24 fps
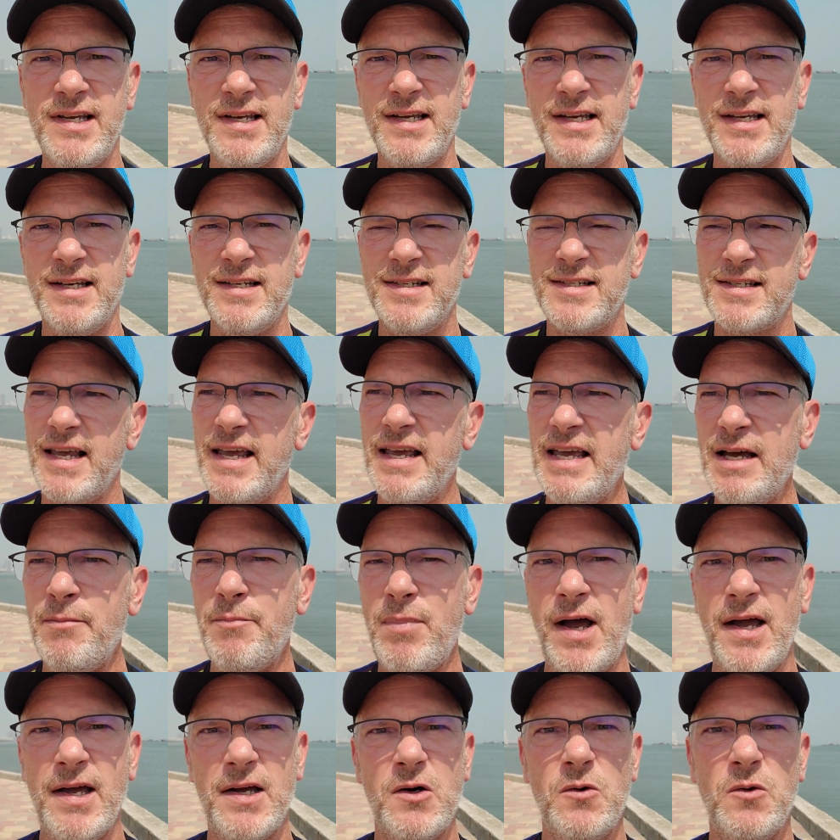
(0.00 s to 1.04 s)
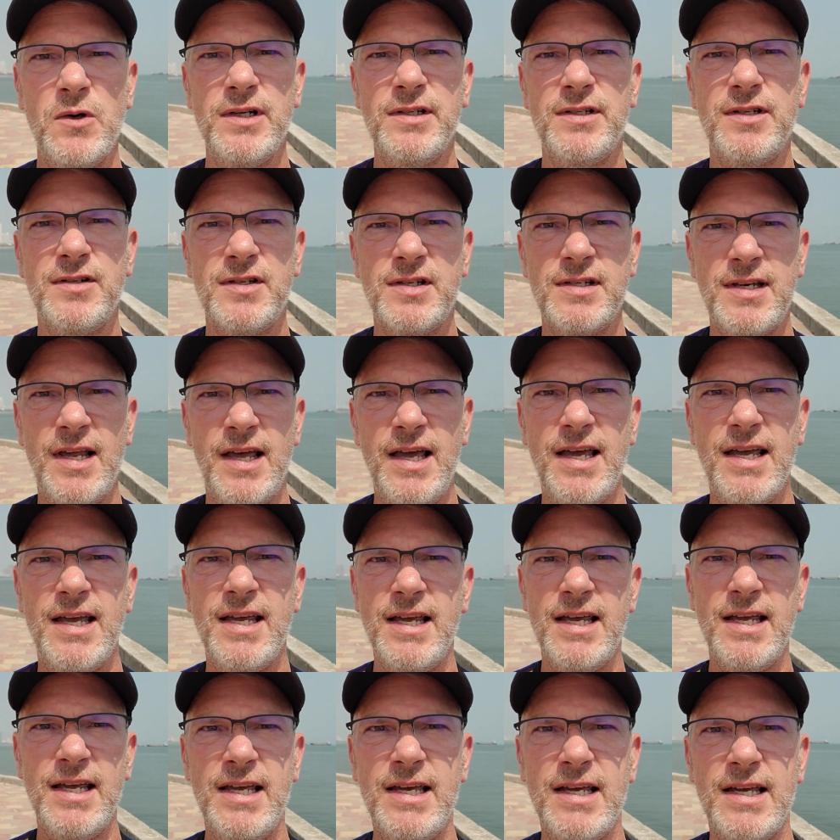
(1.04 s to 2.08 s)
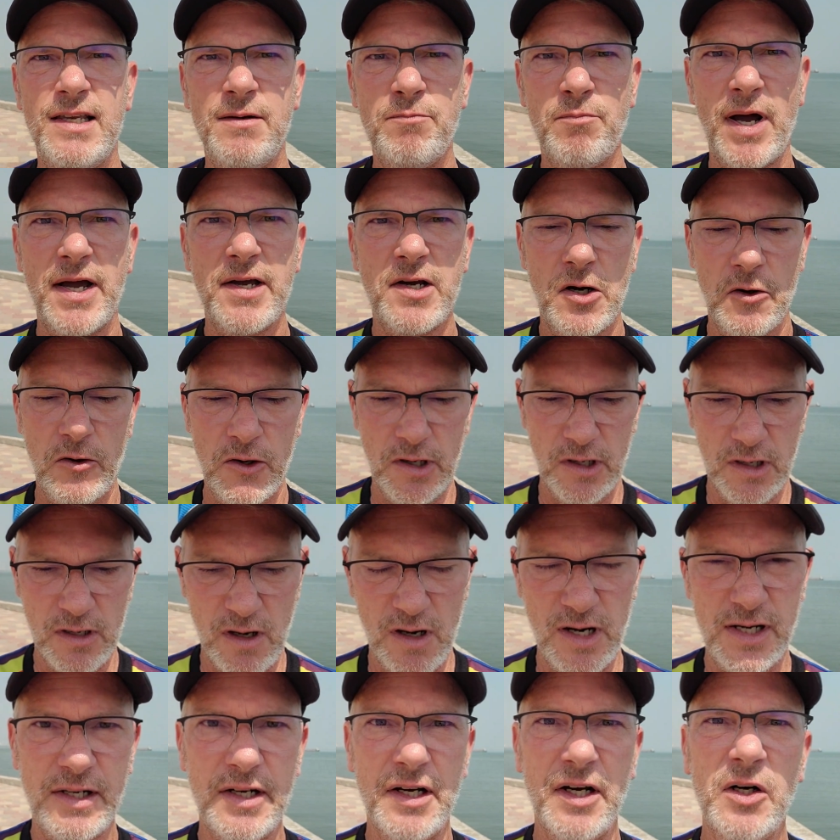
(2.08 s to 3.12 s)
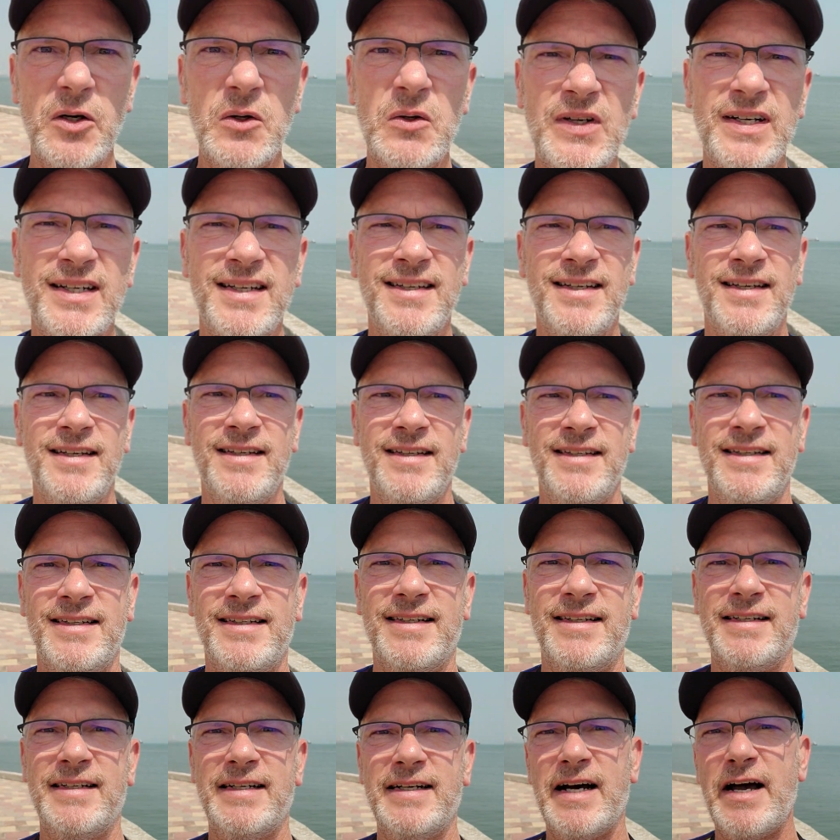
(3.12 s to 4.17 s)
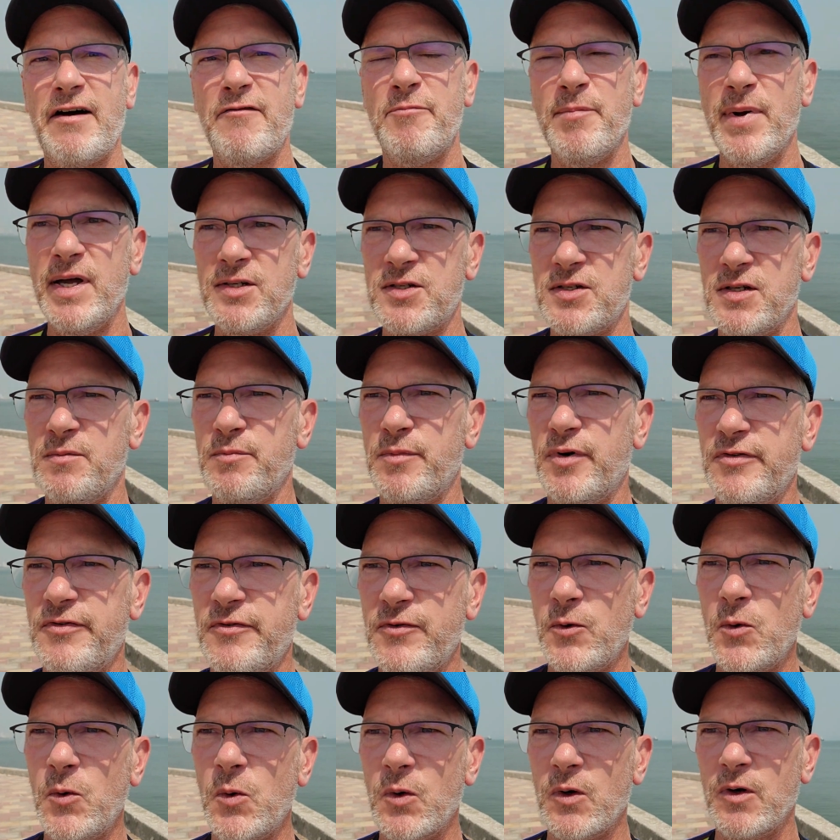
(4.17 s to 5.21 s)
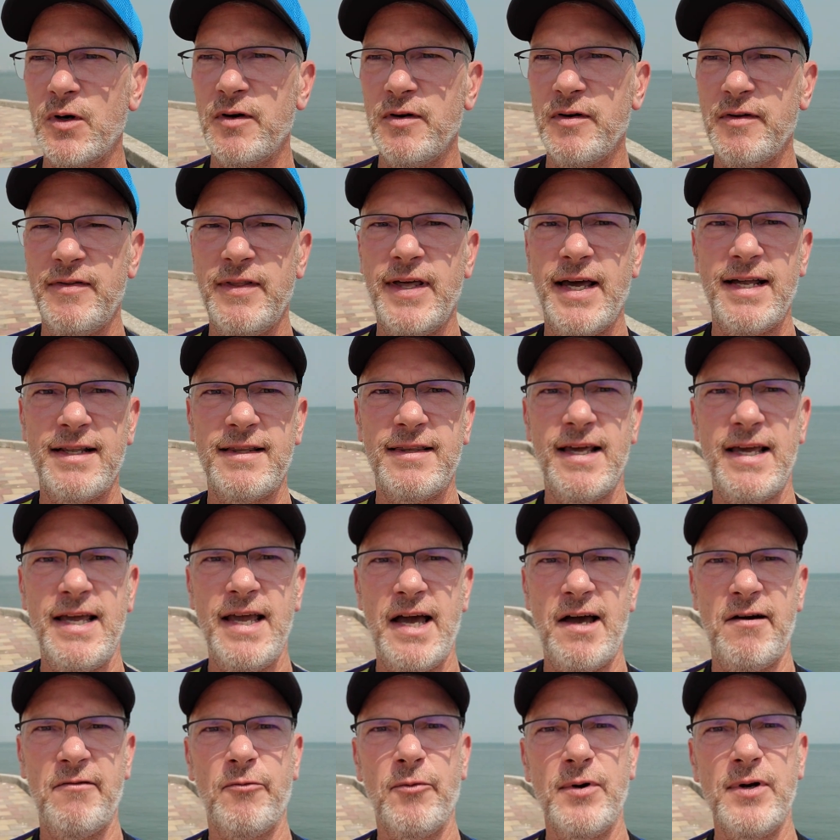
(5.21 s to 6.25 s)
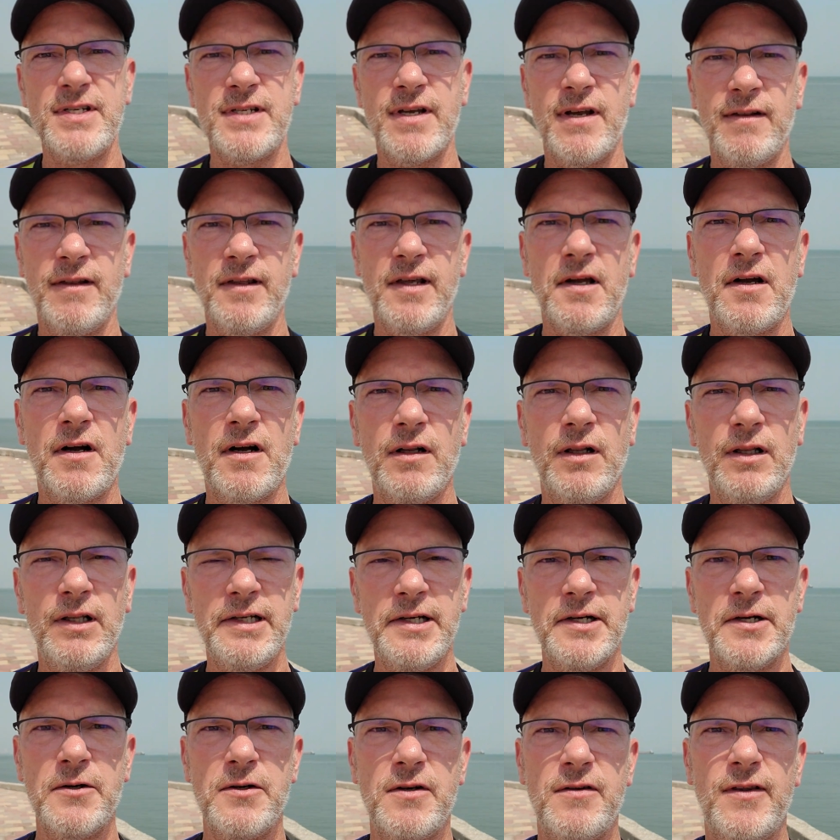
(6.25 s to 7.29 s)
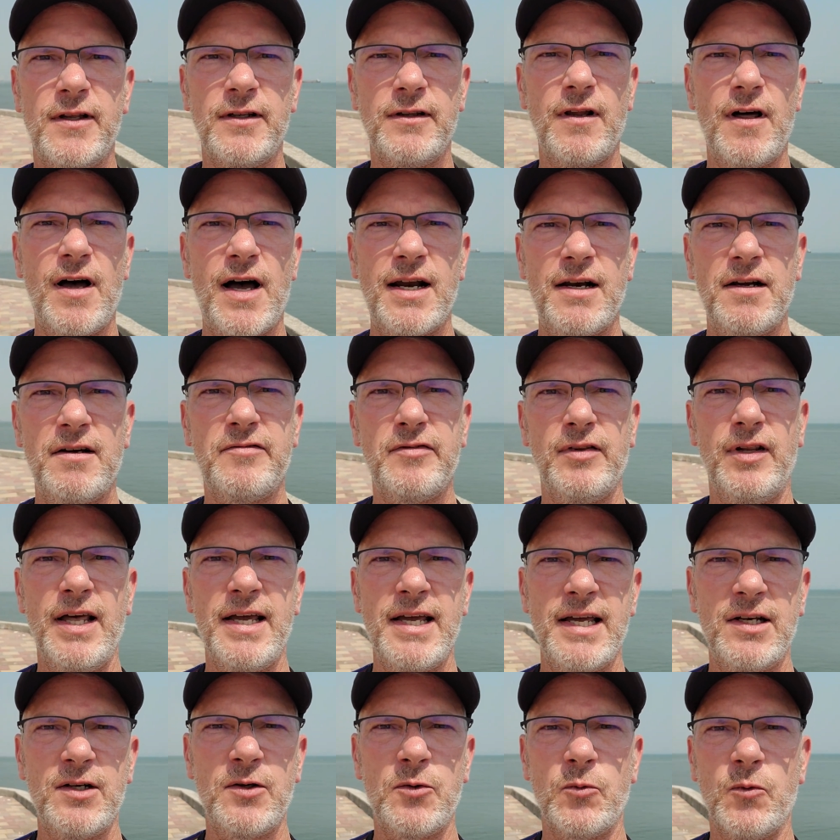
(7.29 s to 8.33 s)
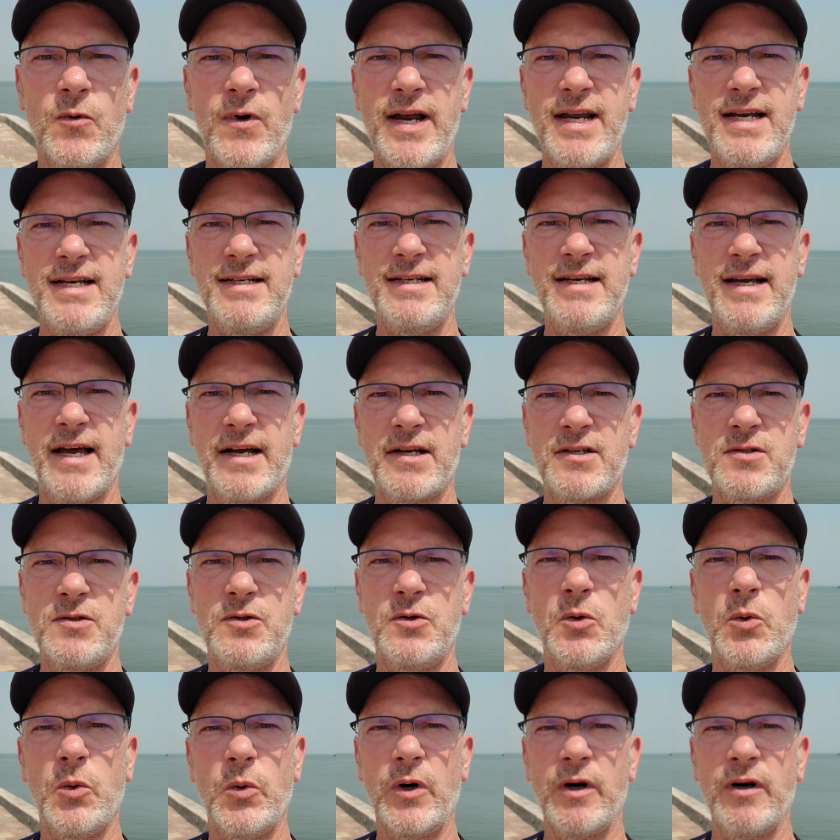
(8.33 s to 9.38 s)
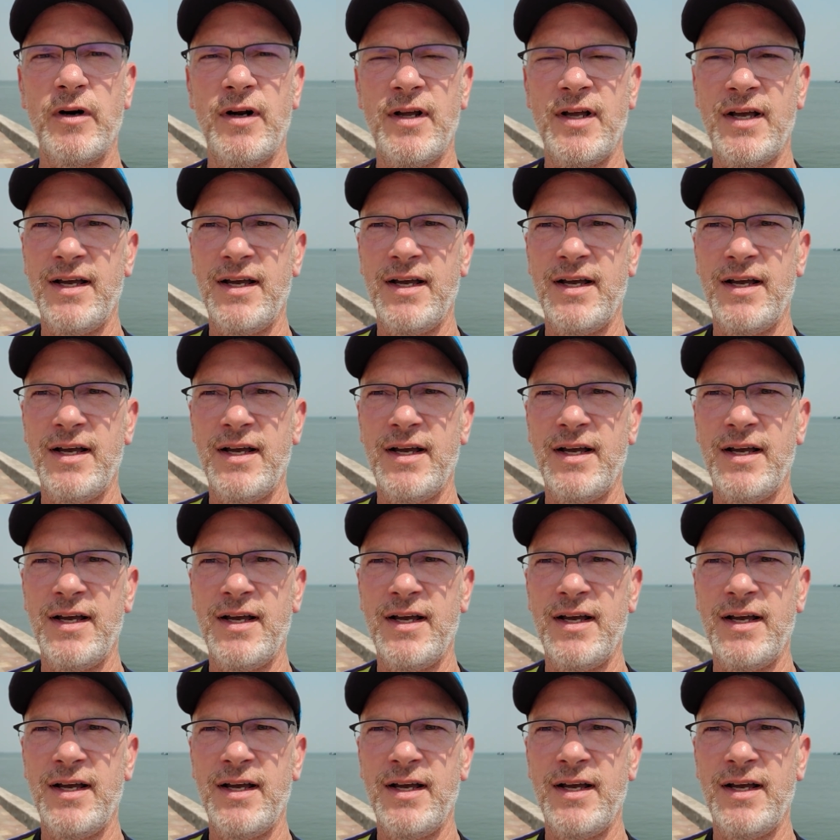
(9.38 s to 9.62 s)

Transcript: is, am I going to stay in my current condo? I've mentioned before that they have recently cleared the lot of land right next door,